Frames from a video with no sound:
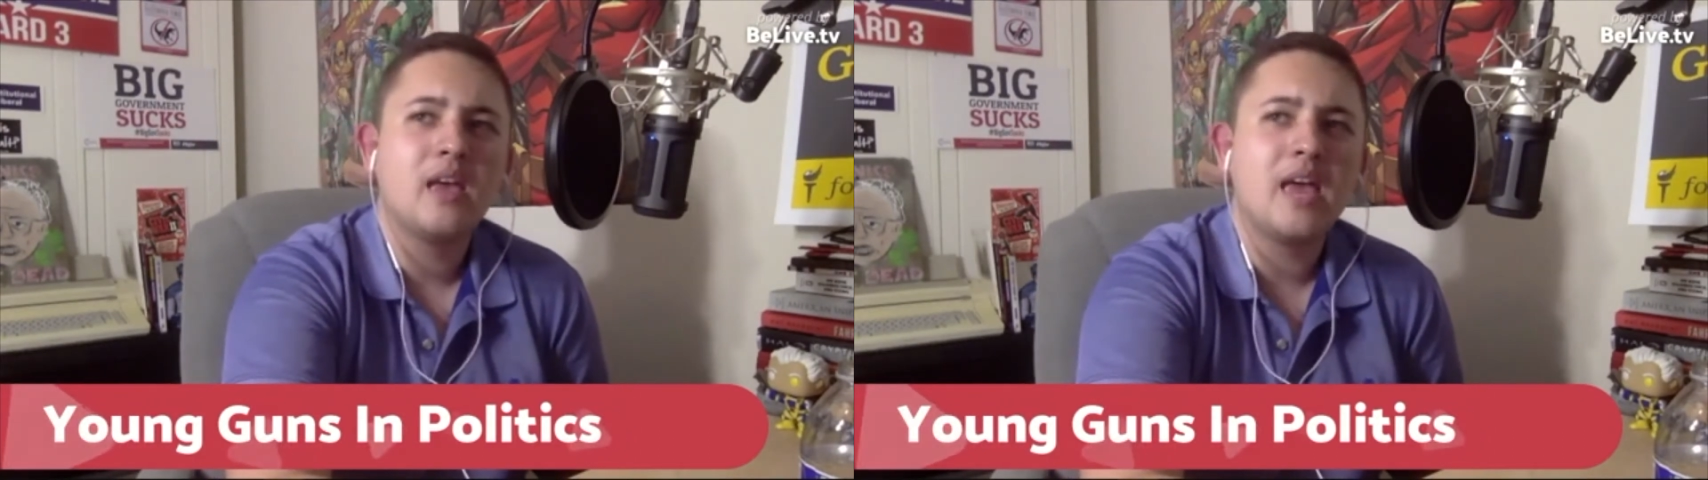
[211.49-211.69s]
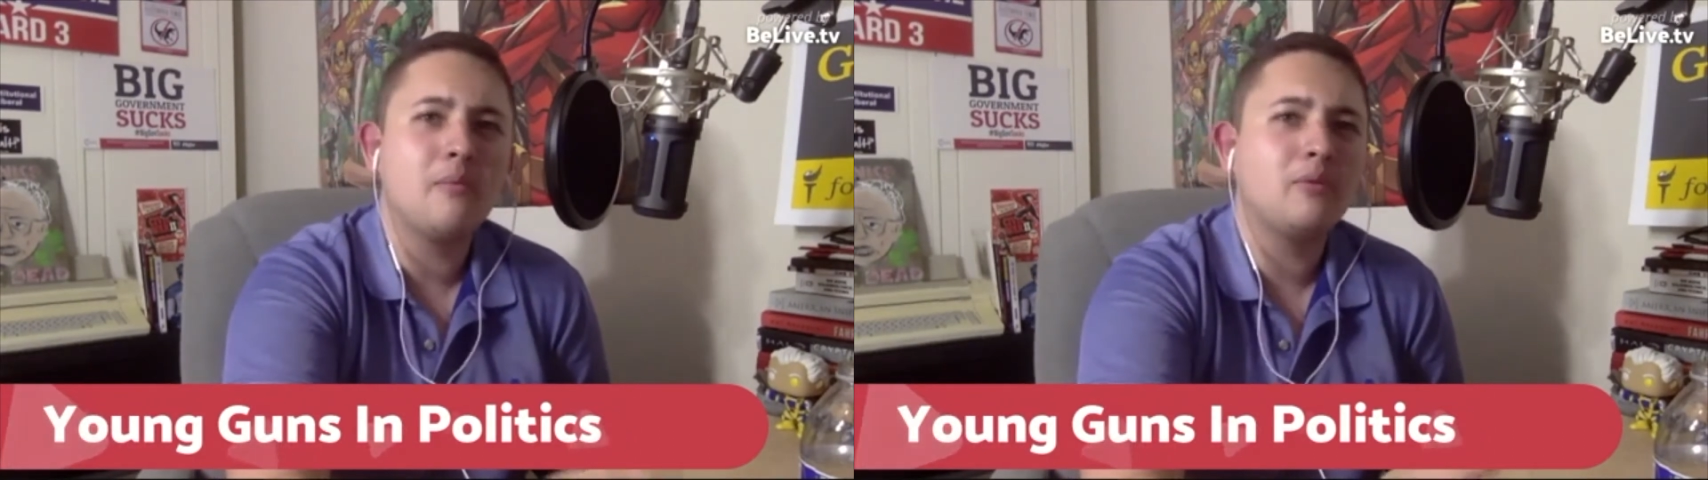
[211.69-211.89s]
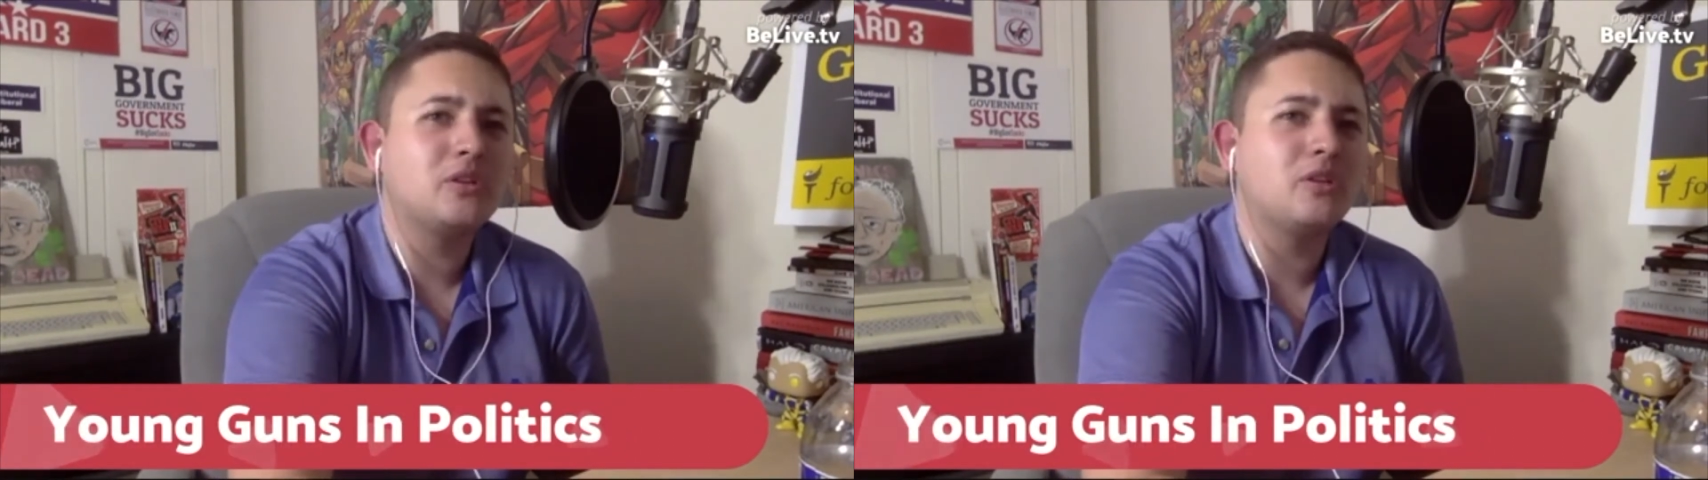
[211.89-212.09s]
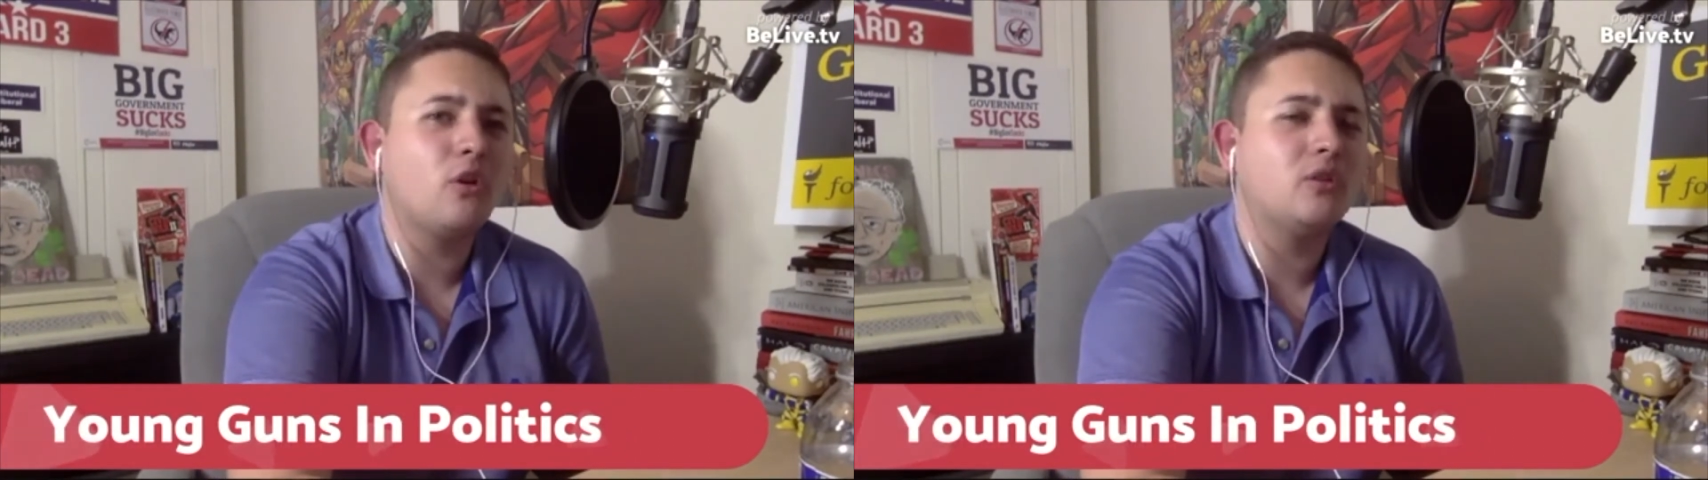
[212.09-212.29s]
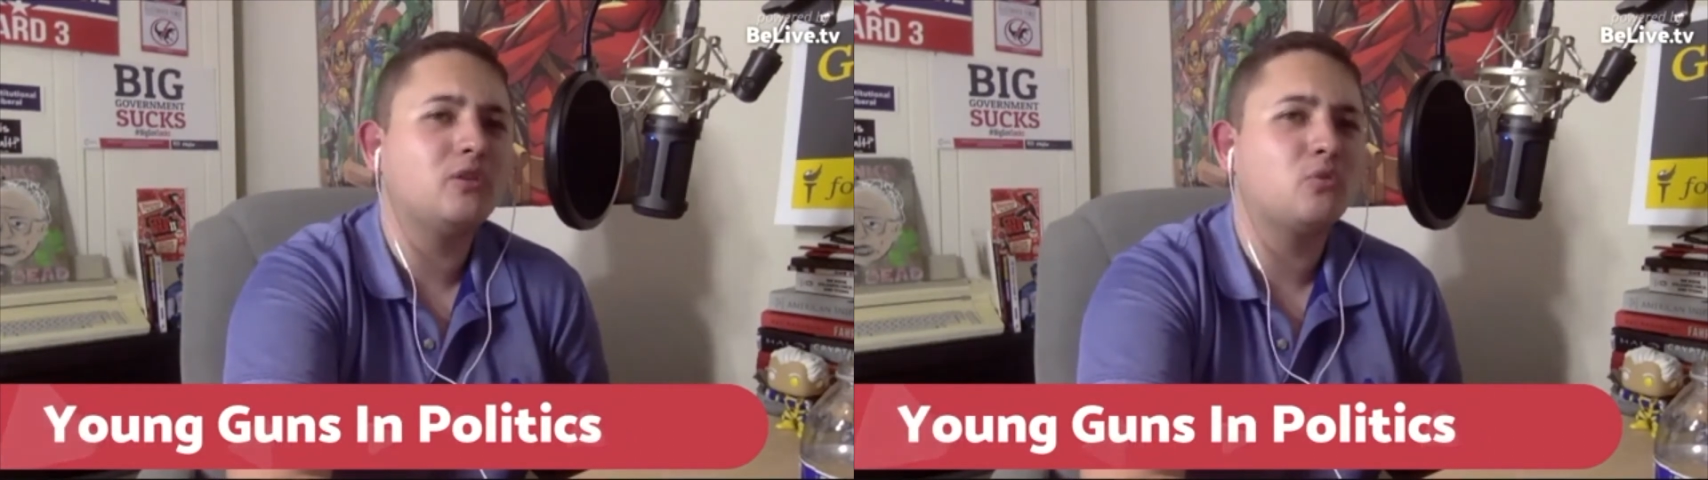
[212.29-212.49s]
Hamilton,
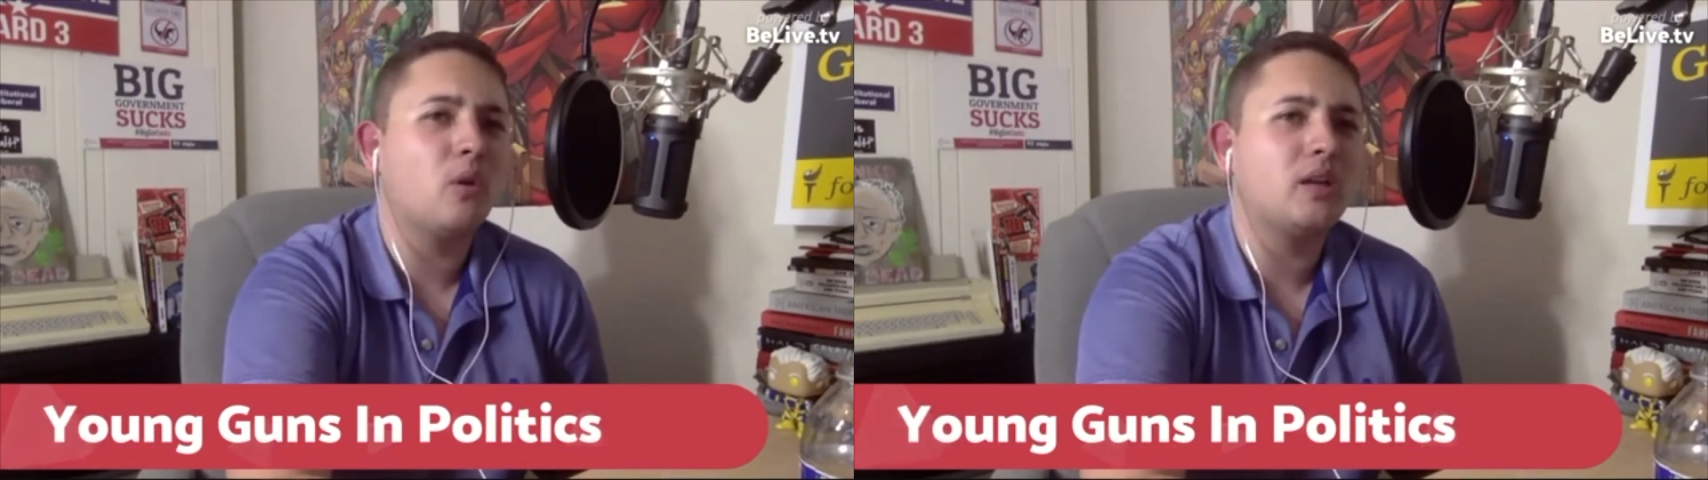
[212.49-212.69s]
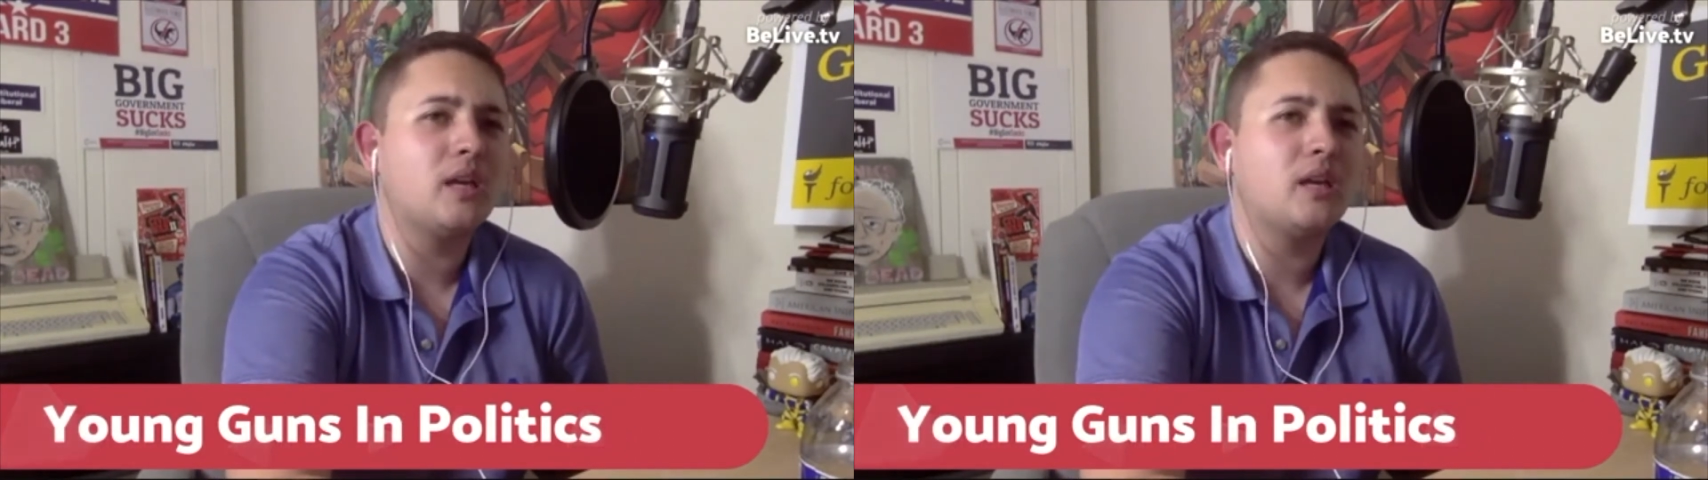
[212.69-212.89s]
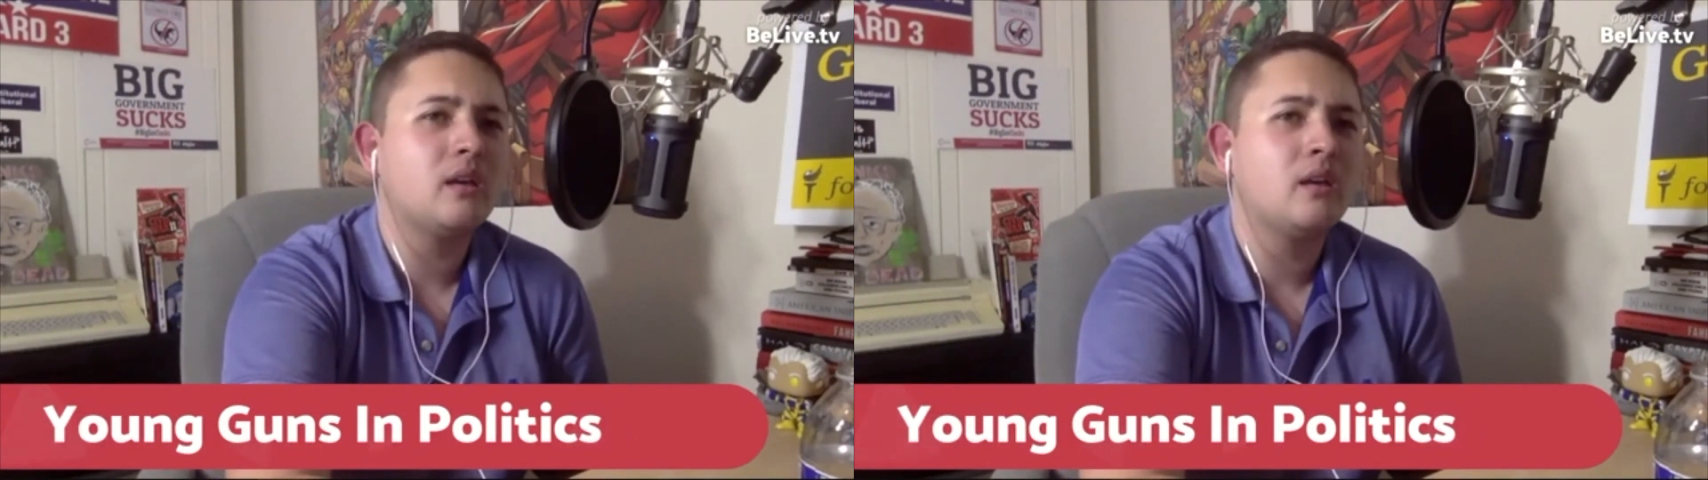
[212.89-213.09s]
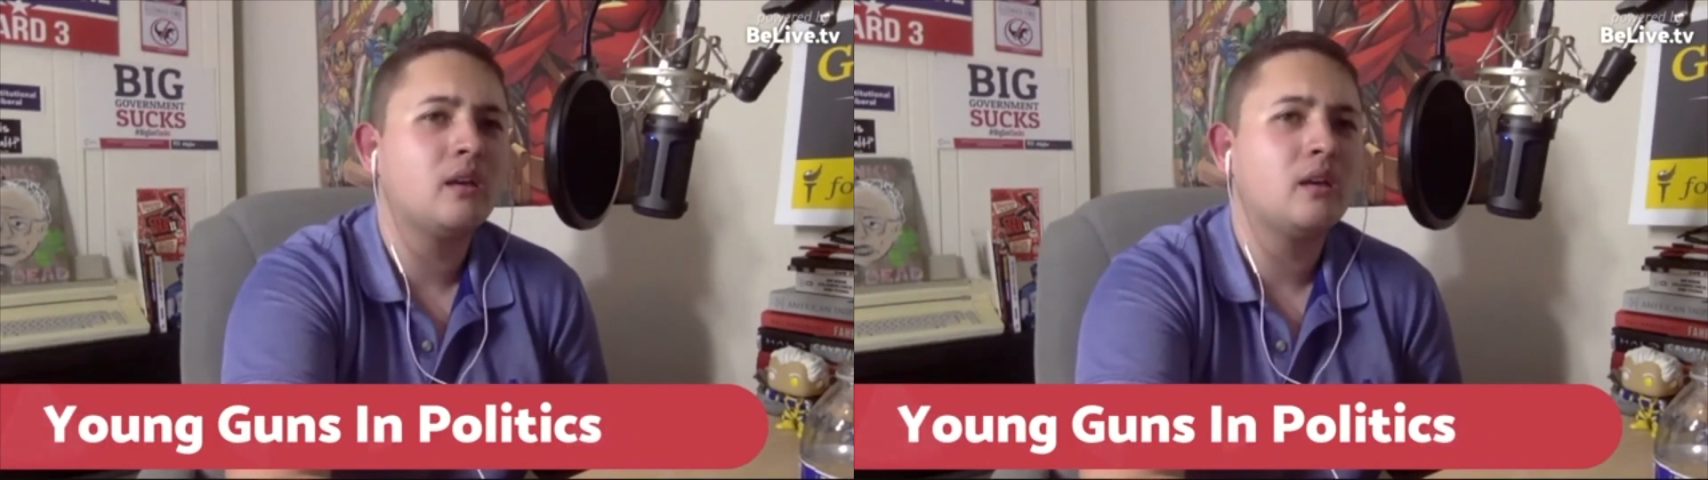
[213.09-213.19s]
only 20,